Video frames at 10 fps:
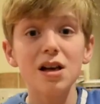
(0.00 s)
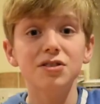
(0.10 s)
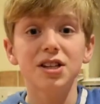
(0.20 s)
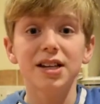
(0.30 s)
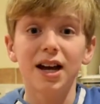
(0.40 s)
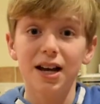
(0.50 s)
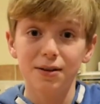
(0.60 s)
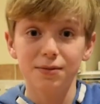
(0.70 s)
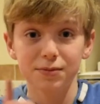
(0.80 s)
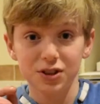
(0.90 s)
So
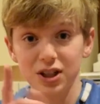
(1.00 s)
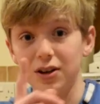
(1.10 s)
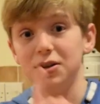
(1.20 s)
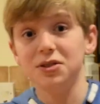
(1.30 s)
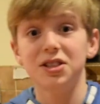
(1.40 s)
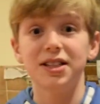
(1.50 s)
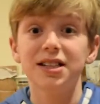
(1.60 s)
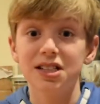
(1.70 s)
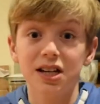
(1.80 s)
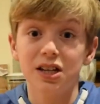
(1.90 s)
yeah, shout out to Tic
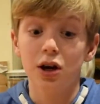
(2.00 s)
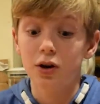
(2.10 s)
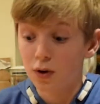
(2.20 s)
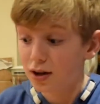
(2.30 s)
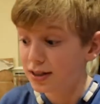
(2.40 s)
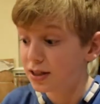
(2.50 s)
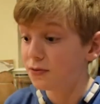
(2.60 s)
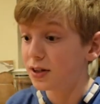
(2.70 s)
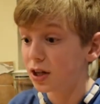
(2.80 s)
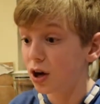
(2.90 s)
Tac Yo. I did a
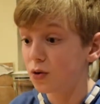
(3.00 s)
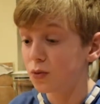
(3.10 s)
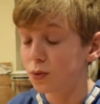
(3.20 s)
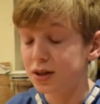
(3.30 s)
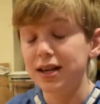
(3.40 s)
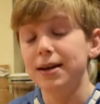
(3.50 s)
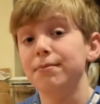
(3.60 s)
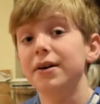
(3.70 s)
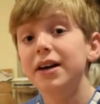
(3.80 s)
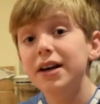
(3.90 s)
video with him
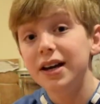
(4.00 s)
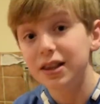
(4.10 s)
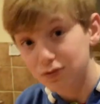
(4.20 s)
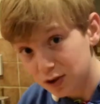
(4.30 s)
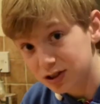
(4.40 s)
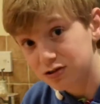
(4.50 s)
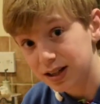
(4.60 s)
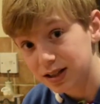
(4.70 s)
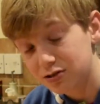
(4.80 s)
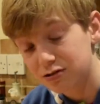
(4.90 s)
in the Rice
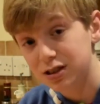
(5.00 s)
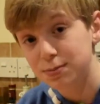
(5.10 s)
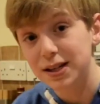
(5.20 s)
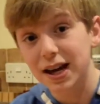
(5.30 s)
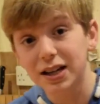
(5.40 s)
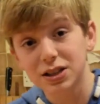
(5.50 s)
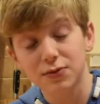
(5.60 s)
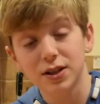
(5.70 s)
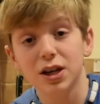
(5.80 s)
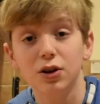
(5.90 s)
Krispie Cakes
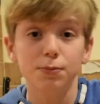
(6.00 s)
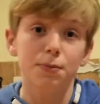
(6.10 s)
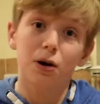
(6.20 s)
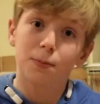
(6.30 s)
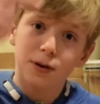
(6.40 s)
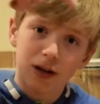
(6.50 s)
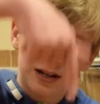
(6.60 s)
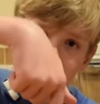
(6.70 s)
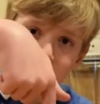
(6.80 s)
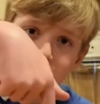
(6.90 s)
video, but I'll put a
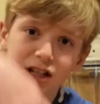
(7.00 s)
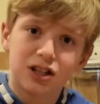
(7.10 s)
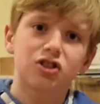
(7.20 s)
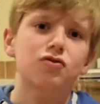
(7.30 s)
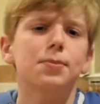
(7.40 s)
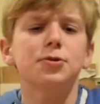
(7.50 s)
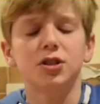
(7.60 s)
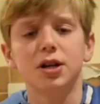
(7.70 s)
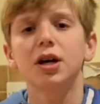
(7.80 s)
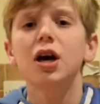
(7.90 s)
link in the
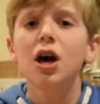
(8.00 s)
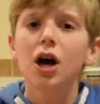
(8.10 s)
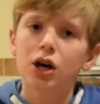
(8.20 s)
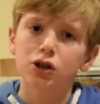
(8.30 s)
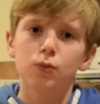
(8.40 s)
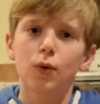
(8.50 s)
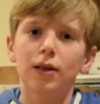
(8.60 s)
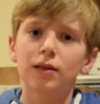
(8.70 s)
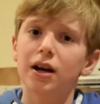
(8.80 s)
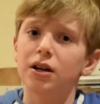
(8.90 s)
description as well.